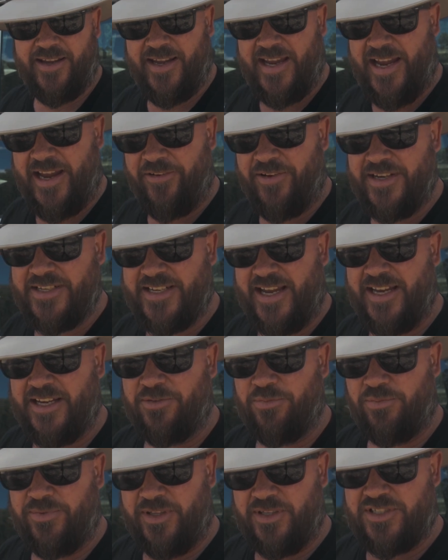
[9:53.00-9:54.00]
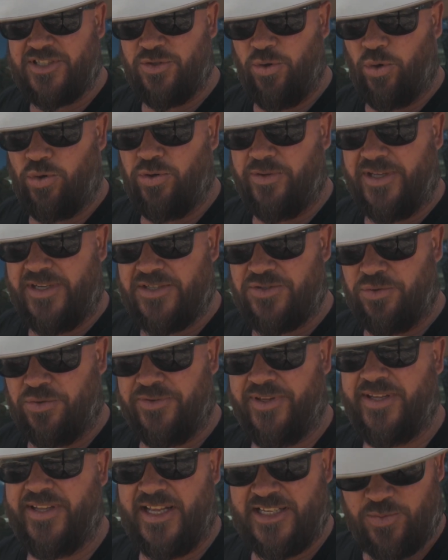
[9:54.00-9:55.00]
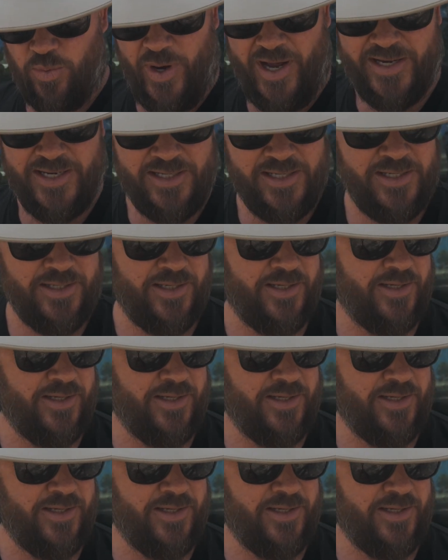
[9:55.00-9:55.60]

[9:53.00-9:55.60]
air intake, the snorkel that you saw there, that's one.